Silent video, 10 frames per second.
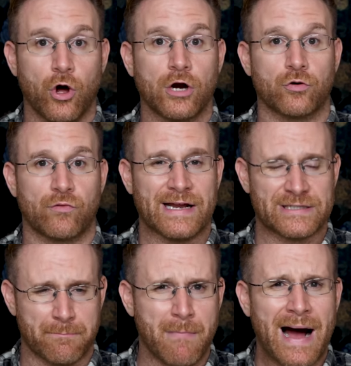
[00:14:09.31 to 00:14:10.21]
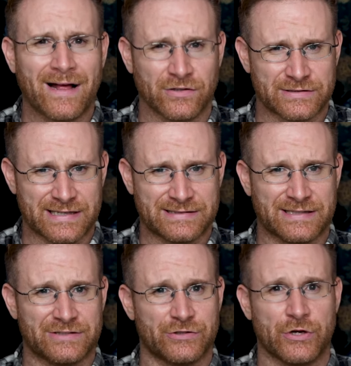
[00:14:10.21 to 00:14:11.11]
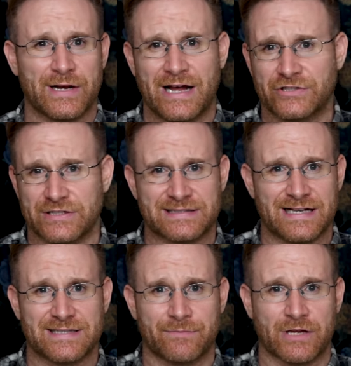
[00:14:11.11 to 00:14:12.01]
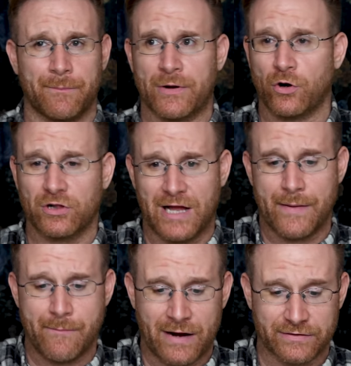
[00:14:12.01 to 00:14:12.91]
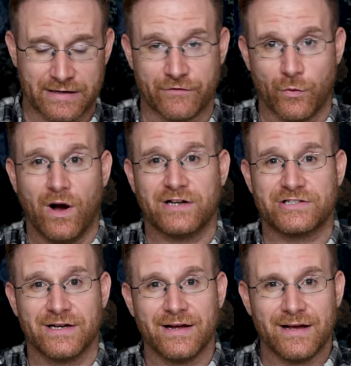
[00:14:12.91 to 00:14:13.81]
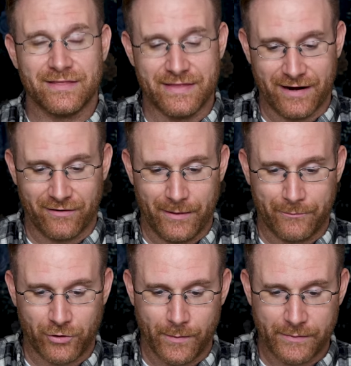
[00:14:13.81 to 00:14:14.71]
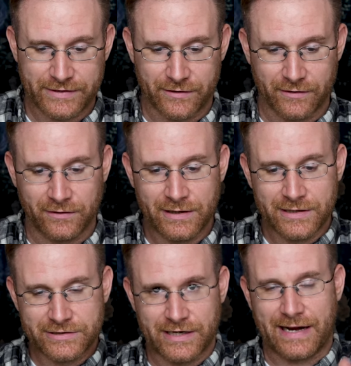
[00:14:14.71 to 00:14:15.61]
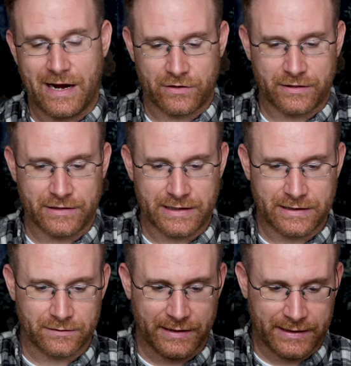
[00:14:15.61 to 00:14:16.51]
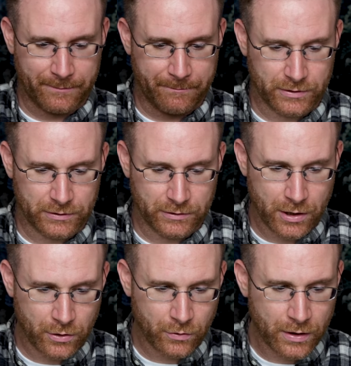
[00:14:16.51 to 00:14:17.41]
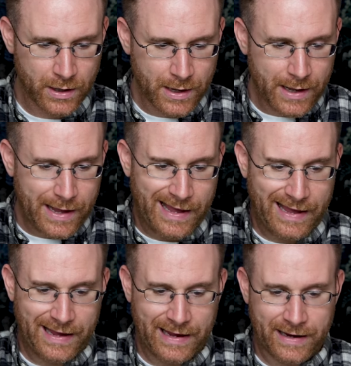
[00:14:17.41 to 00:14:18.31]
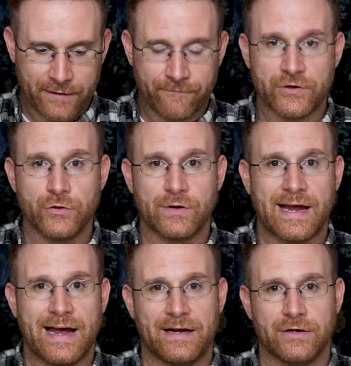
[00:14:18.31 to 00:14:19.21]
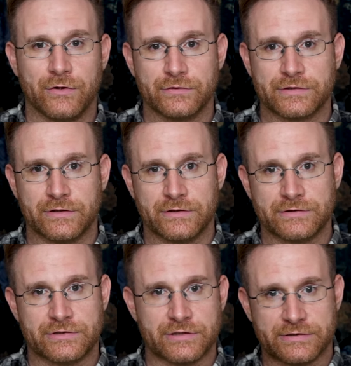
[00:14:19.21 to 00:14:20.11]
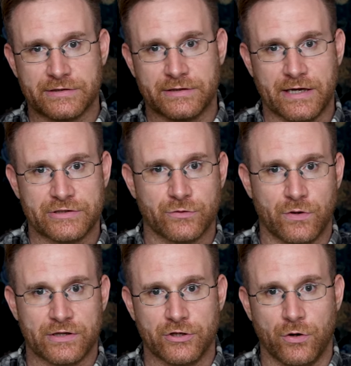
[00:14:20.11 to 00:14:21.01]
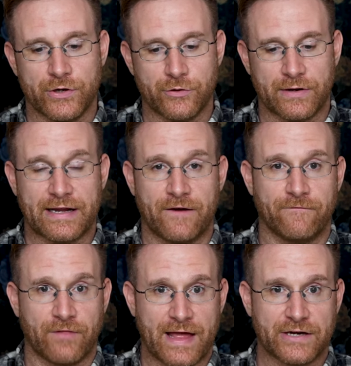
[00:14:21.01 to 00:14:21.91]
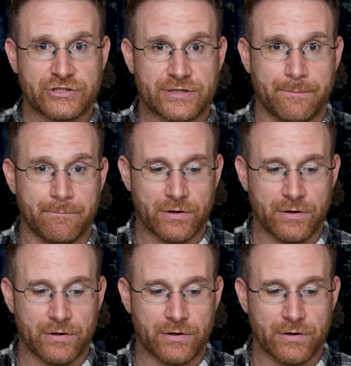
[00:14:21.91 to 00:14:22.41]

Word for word: longer range, miles distance, so you could actually set something up and go climb a mountain. If you watch their promo material, check out the link below. And for you Canon users, just in case you wanted to know when you're going to get your flagship